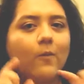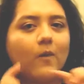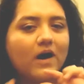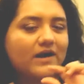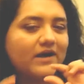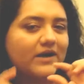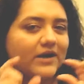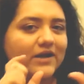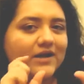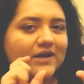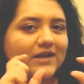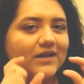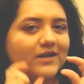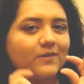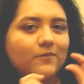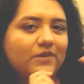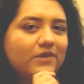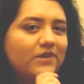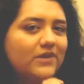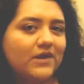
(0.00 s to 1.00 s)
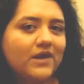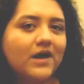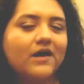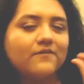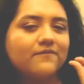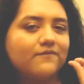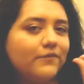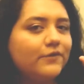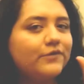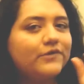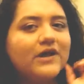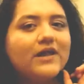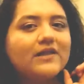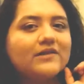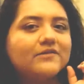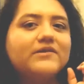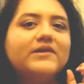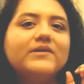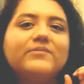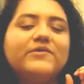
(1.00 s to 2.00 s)
water with food
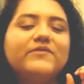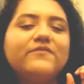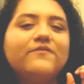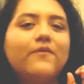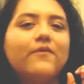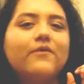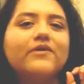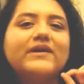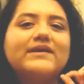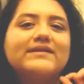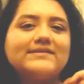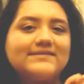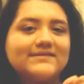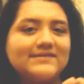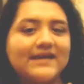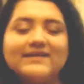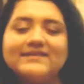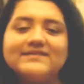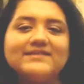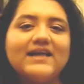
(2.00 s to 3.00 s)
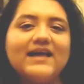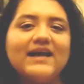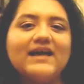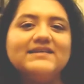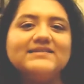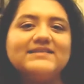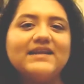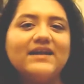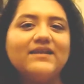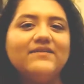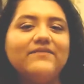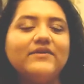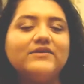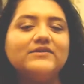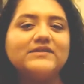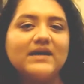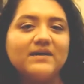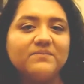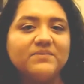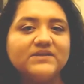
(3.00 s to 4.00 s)
coloring before in science class and I
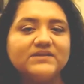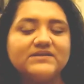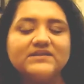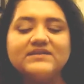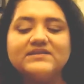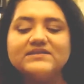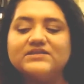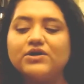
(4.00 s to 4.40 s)
failed epically,